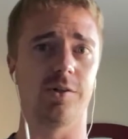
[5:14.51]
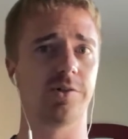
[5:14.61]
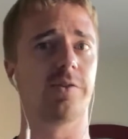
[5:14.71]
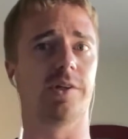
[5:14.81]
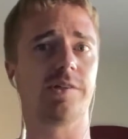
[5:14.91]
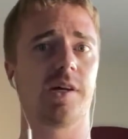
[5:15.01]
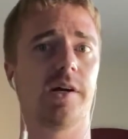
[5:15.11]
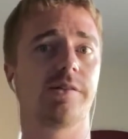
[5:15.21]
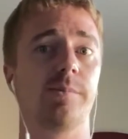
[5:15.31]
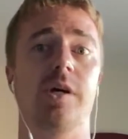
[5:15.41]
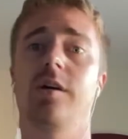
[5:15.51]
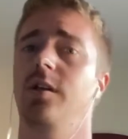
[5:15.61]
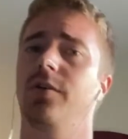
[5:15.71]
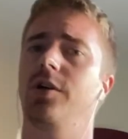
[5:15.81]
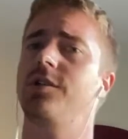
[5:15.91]
for these guys.
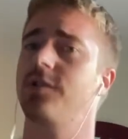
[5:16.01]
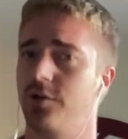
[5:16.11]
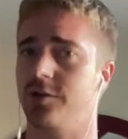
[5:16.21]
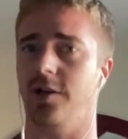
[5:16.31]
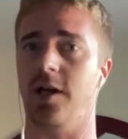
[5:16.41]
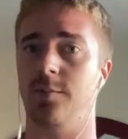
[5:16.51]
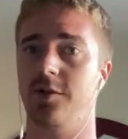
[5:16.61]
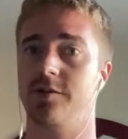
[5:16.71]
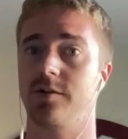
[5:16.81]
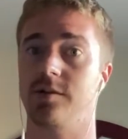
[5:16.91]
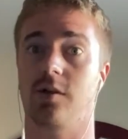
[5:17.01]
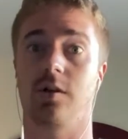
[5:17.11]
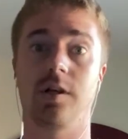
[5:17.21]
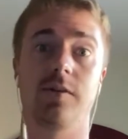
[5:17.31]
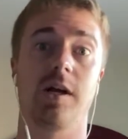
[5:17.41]
They're very social animals, so
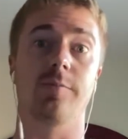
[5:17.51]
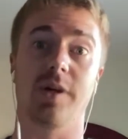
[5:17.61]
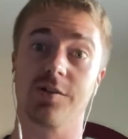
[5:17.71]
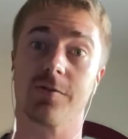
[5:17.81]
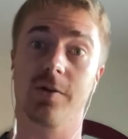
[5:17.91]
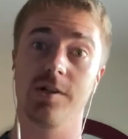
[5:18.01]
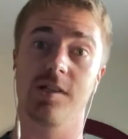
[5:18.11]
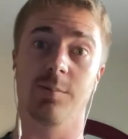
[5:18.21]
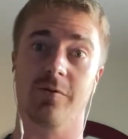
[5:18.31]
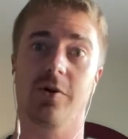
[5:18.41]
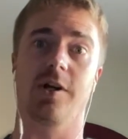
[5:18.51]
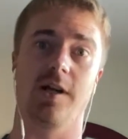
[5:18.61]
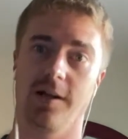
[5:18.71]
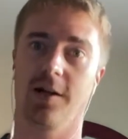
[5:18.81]
they'll even have best friends they prefer to hang out